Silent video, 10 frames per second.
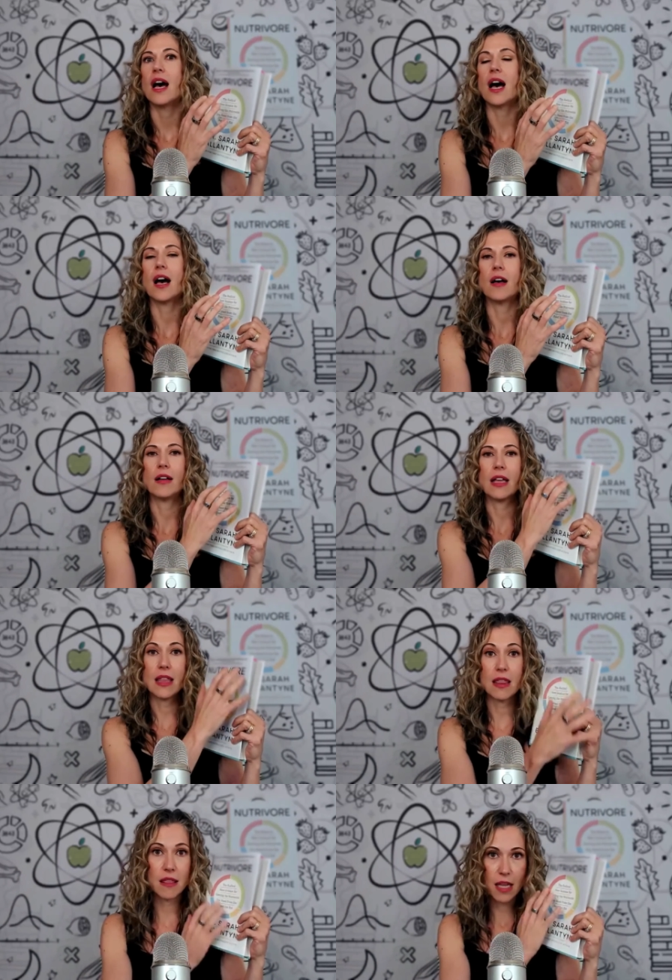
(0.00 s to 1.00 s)
uh,
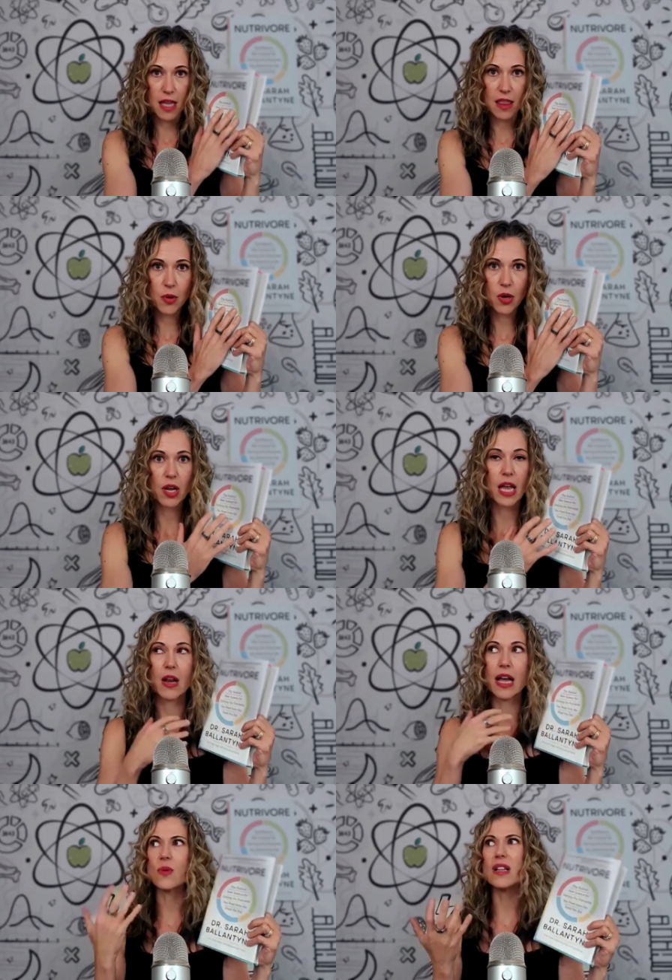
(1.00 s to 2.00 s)
in in the book, and
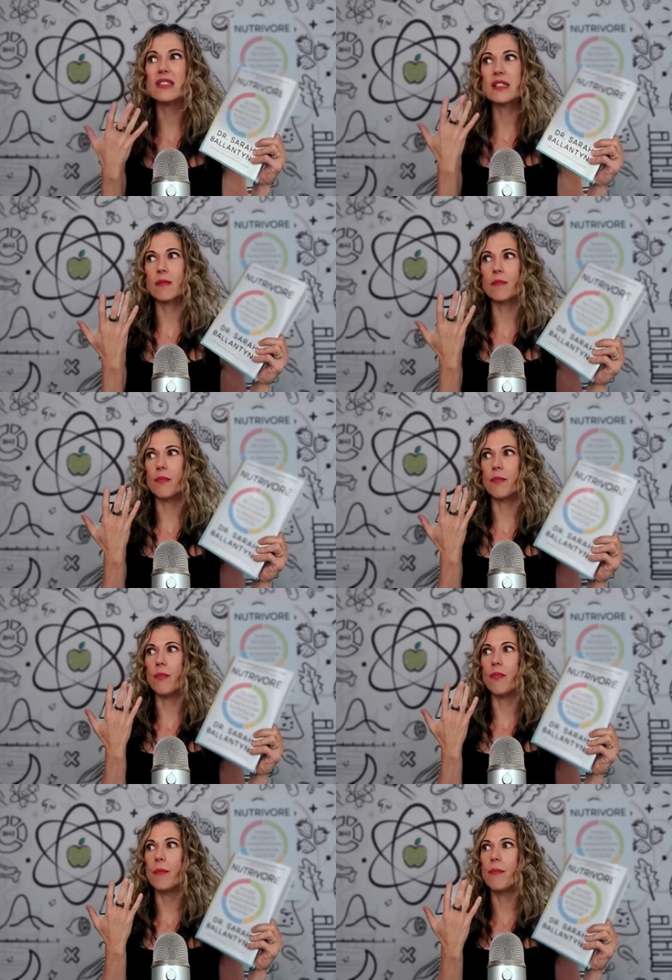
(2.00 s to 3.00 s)
as well as the
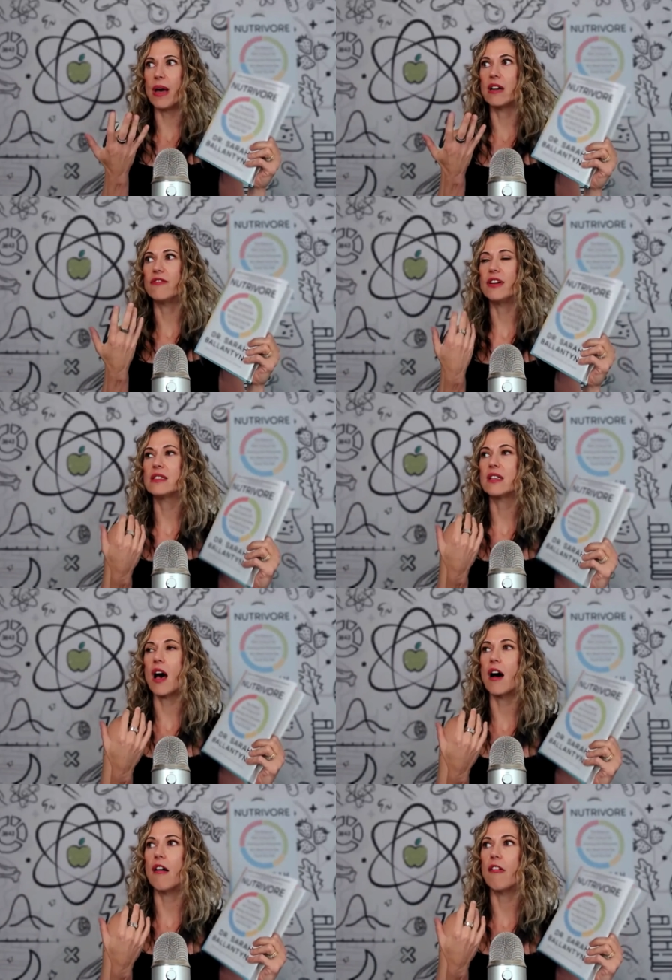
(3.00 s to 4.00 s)
the benefits
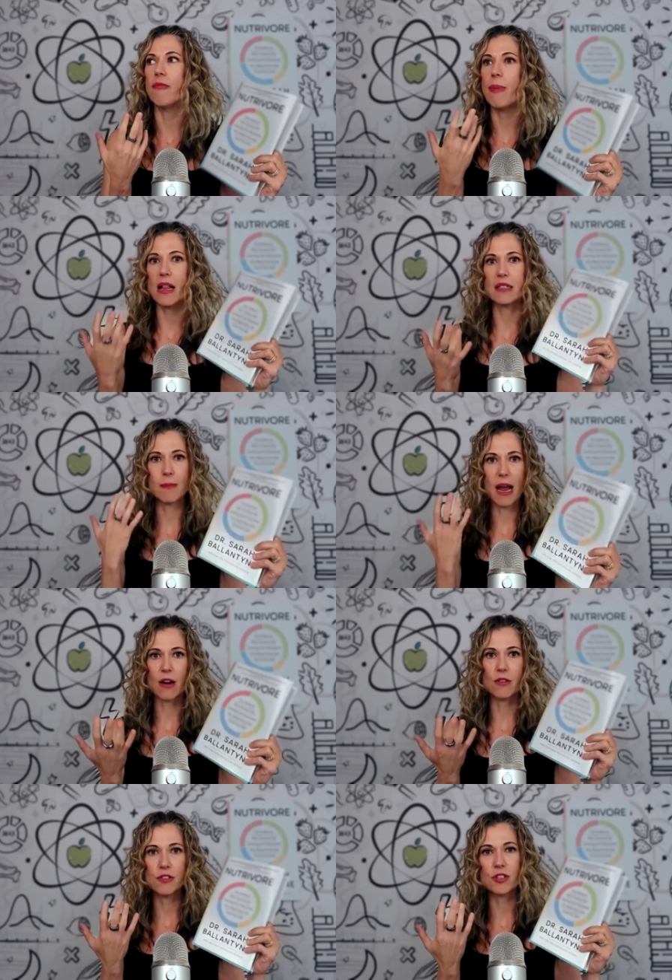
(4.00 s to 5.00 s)
of balanced
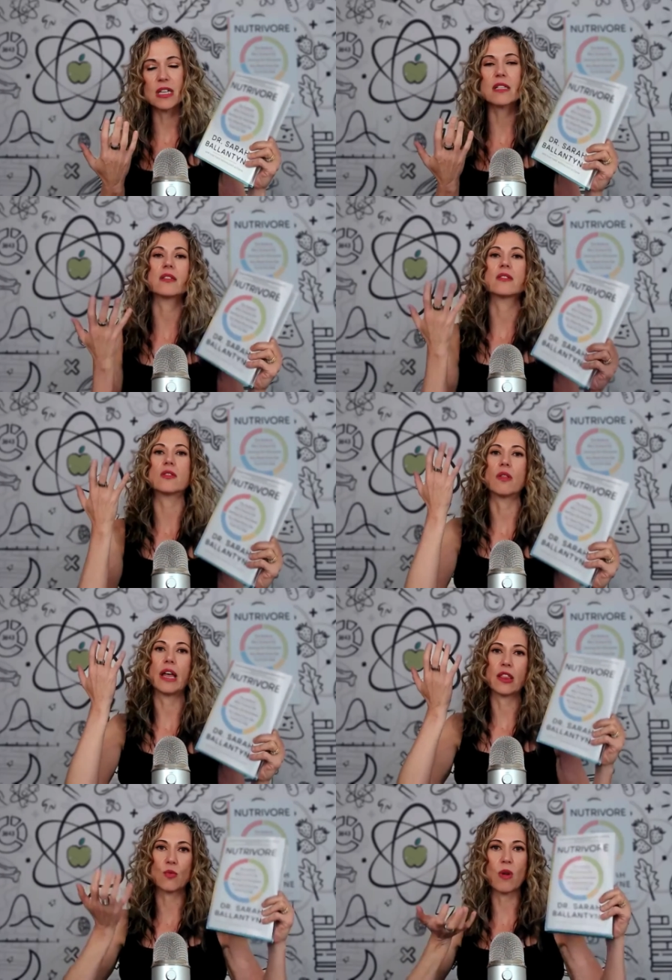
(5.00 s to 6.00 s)
macronutrients. So
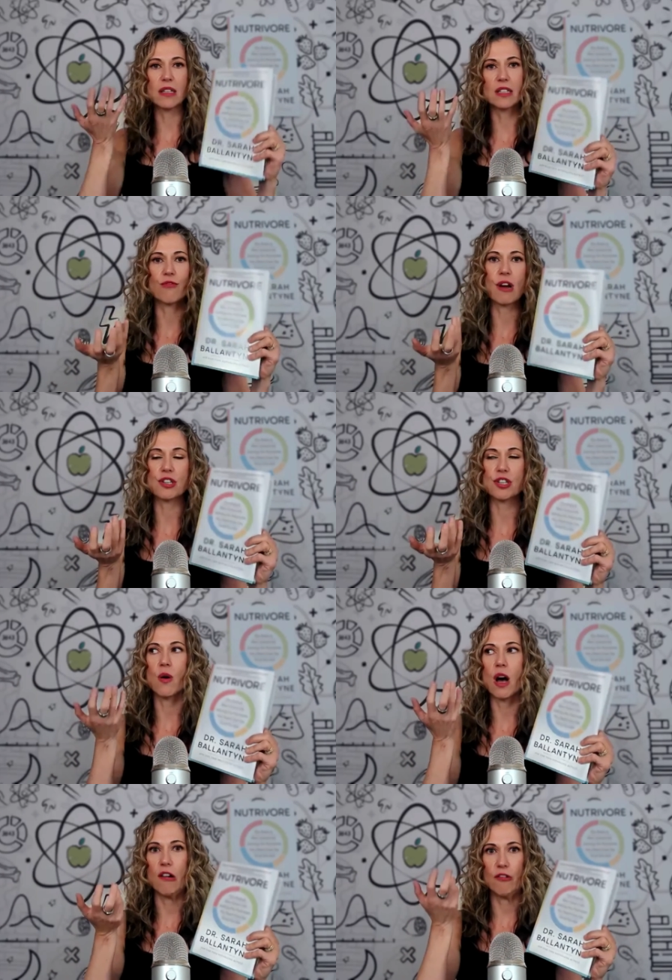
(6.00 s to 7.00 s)
like the relative
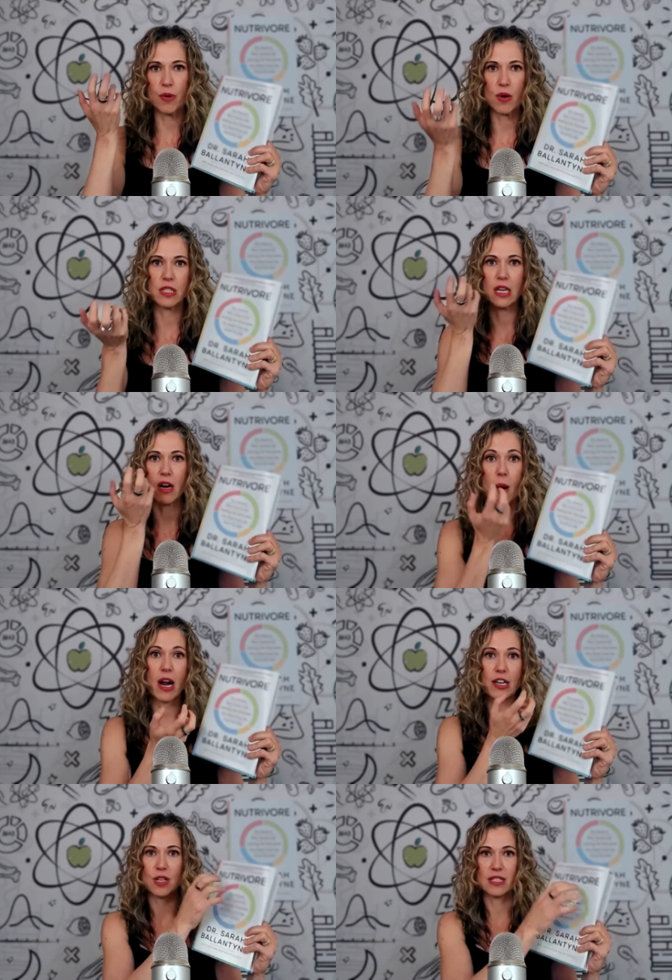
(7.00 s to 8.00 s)
ratio of protein,
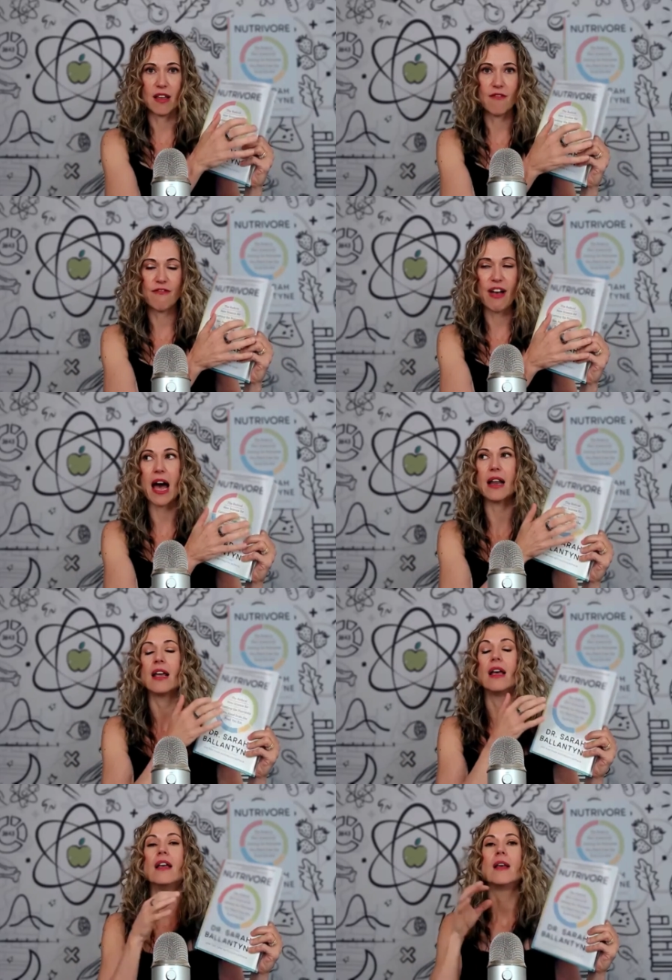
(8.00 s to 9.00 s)
carbohydrates, and fat
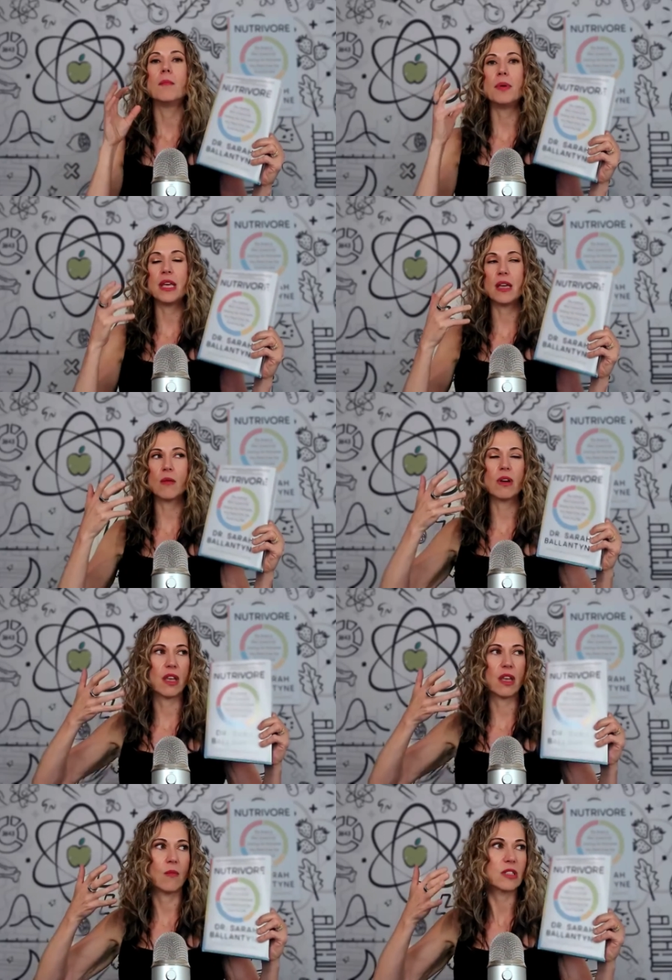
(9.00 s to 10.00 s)
being
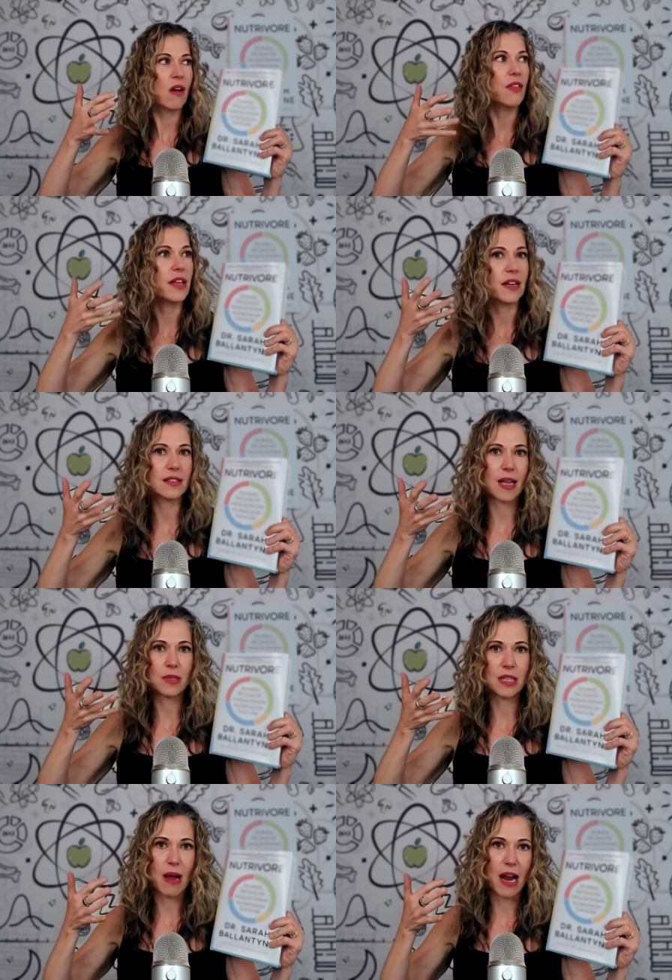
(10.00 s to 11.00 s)
within what's called the
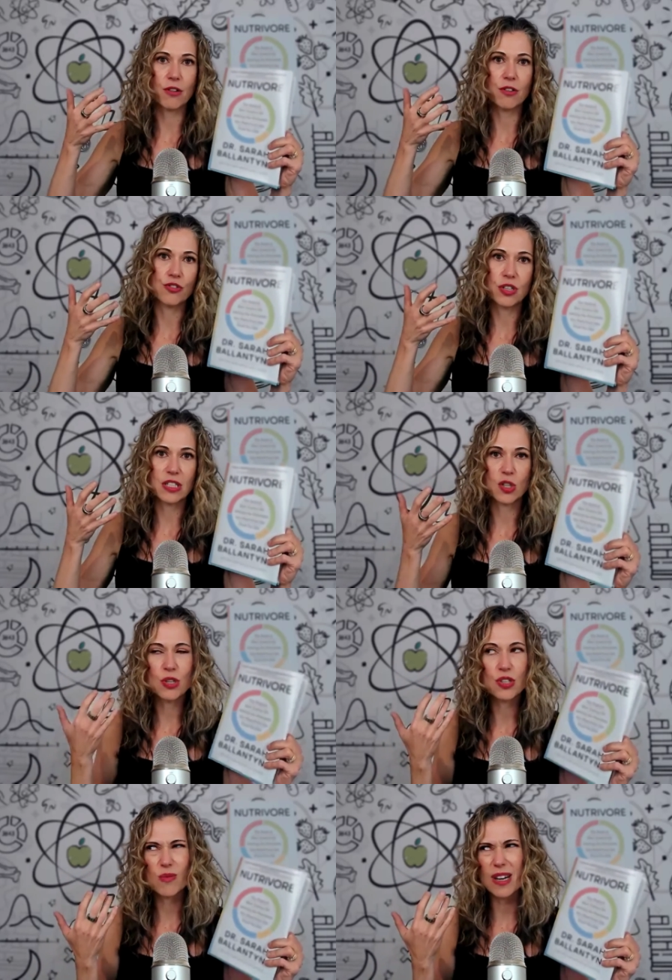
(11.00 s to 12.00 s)
accepted macronutrient
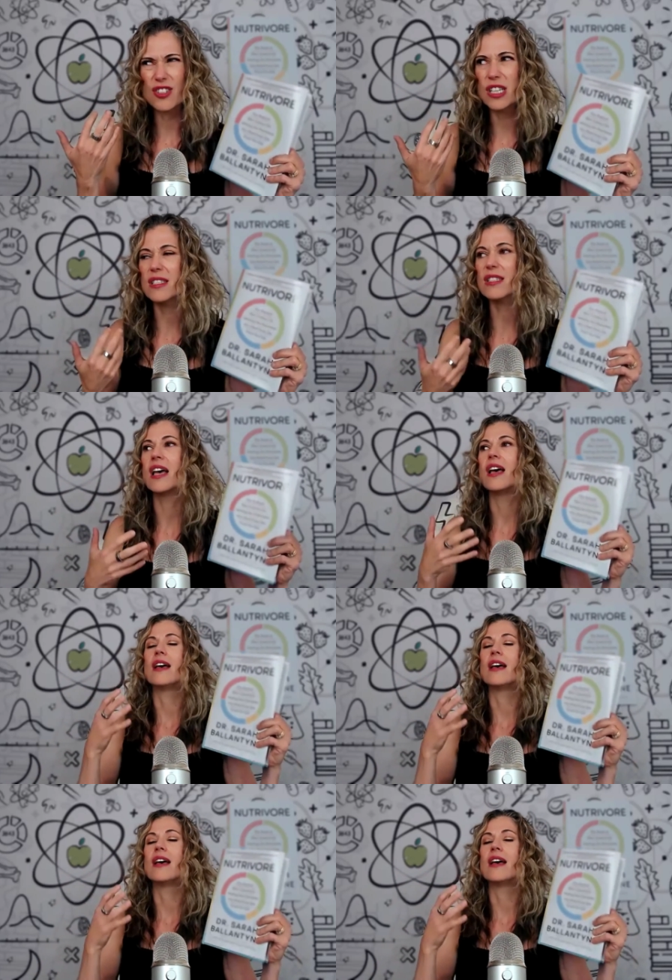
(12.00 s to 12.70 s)
distribution ranges